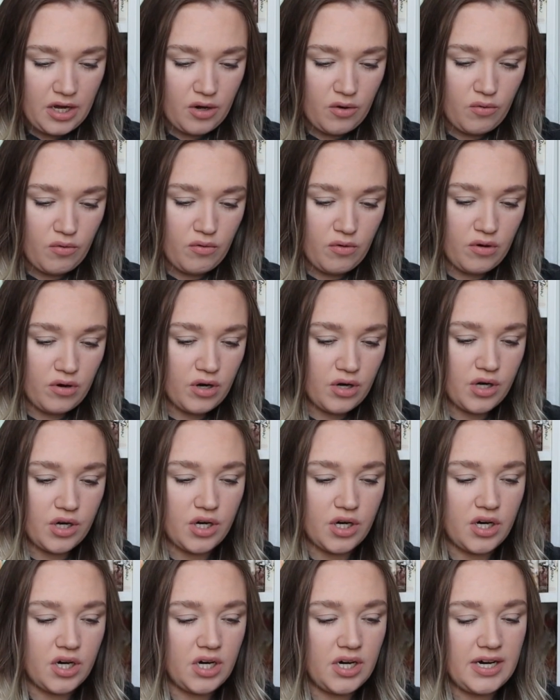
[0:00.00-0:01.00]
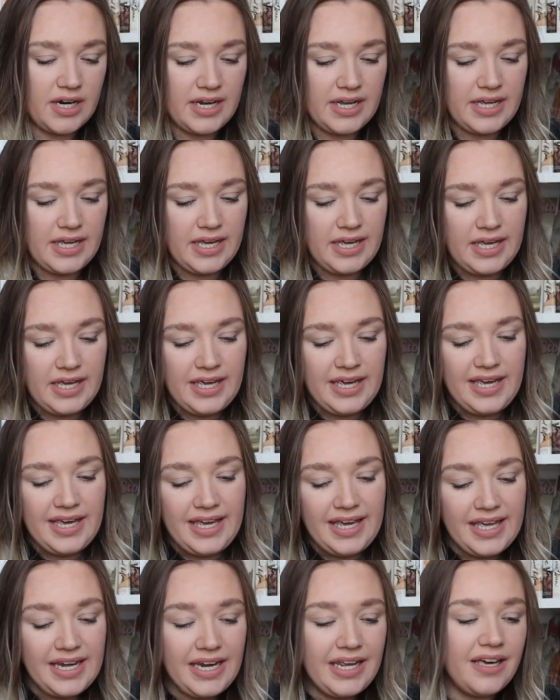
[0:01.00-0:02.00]
or
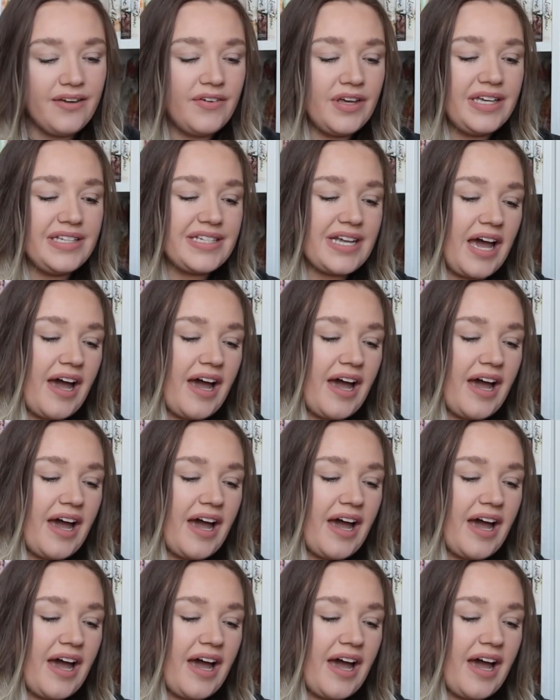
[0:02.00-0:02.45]
any of it.